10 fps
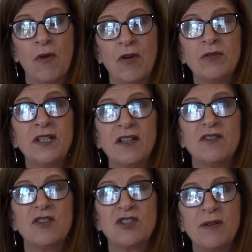I'm going
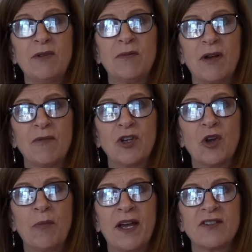to
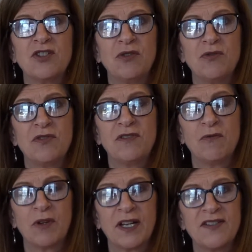go back to
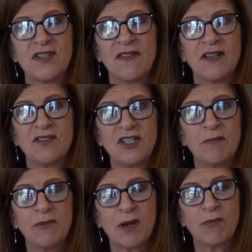what I said, that
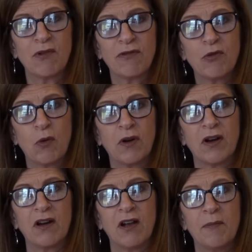tip number
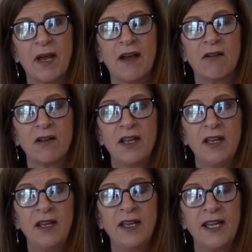4 about
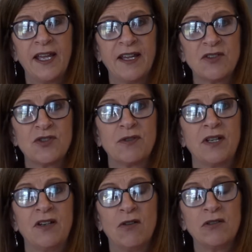
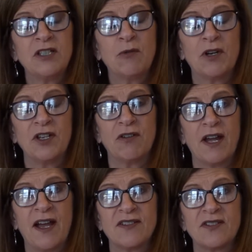answering only what you're
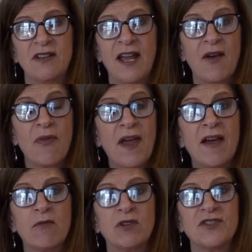asked, and how
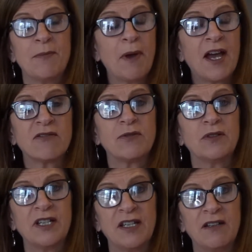that was
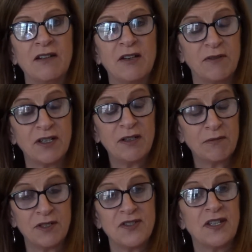impactful in a very
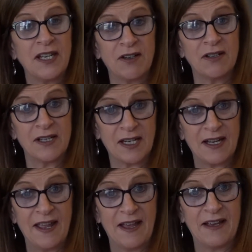recent hearing that
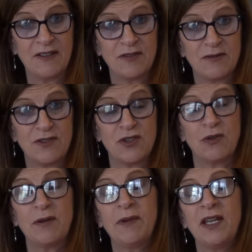I had. So
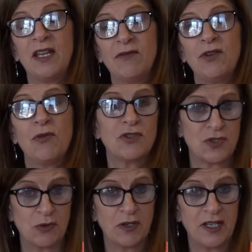let me give you the
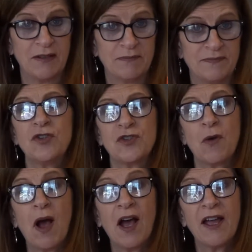story.
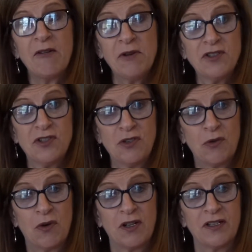So I went to
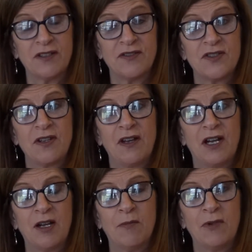New Orleans
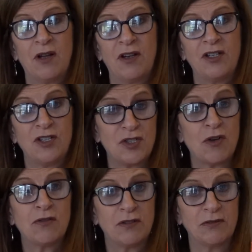on an
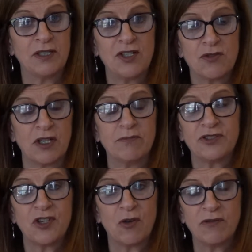adult-only trip.
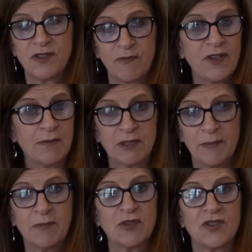So some family
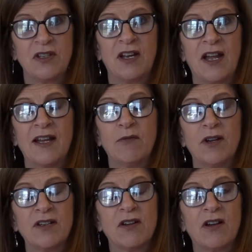members and I
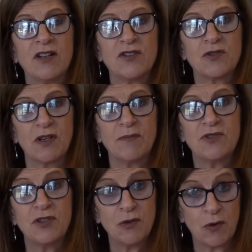went on a trip
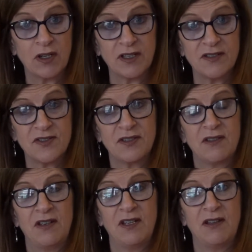to New Orleans
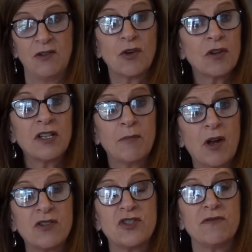in early
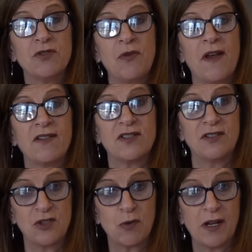March of
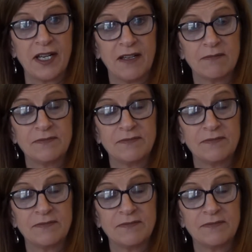2020.